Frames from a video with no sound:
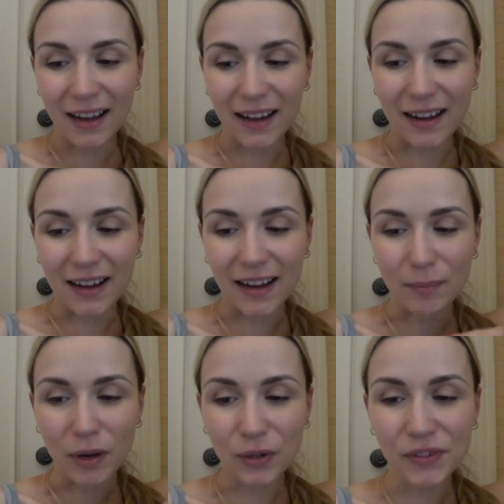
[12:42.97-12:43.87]
uh, I
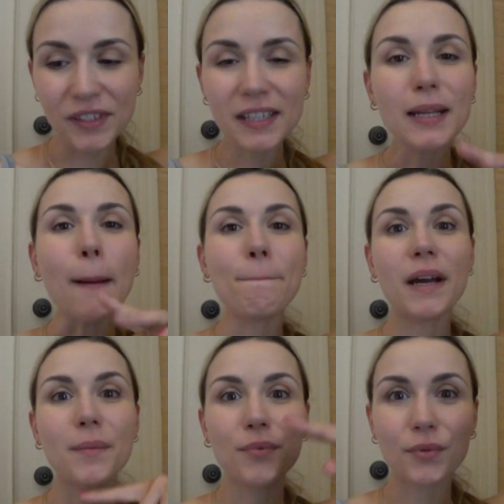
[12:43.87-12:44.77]
posted
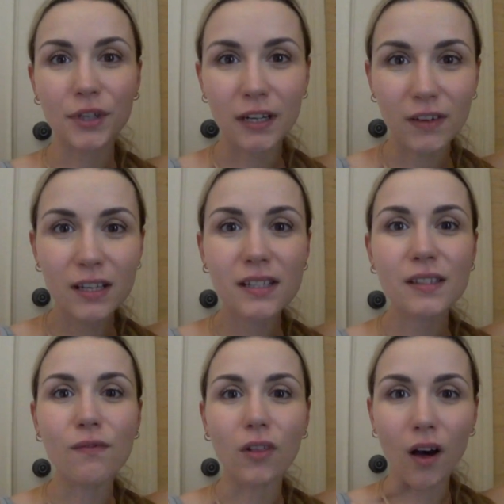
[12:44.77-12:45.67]
my
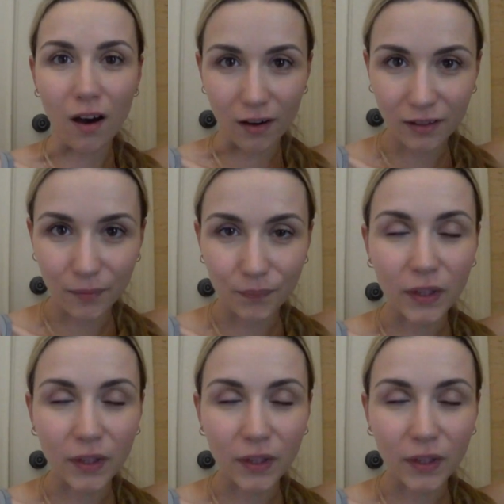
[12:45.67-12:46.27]
previous vlog